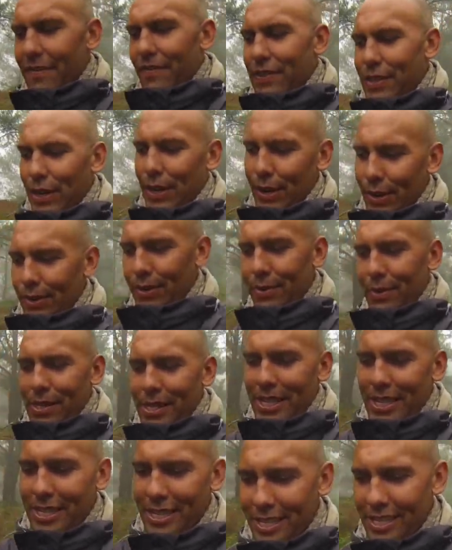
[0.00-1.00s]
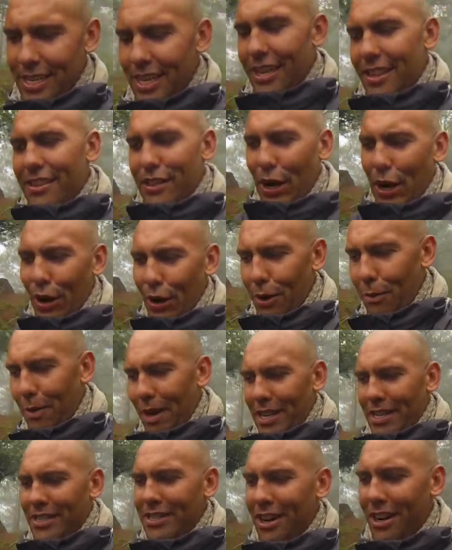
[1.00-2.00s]
tall, which is it's tall,
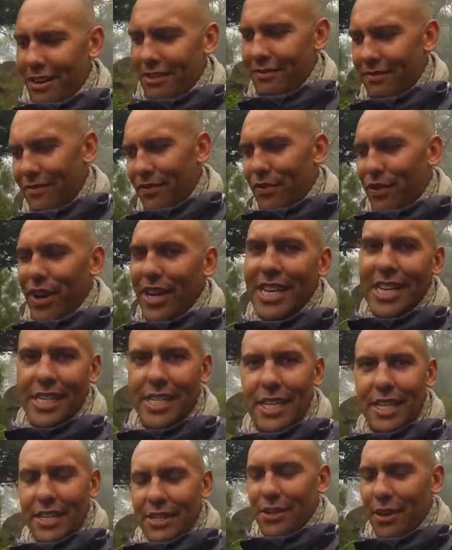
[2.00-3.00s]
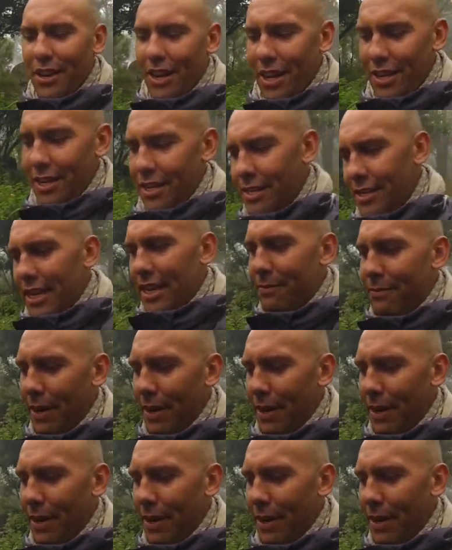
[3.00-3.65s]
but it's not freakishly tall, I don't think.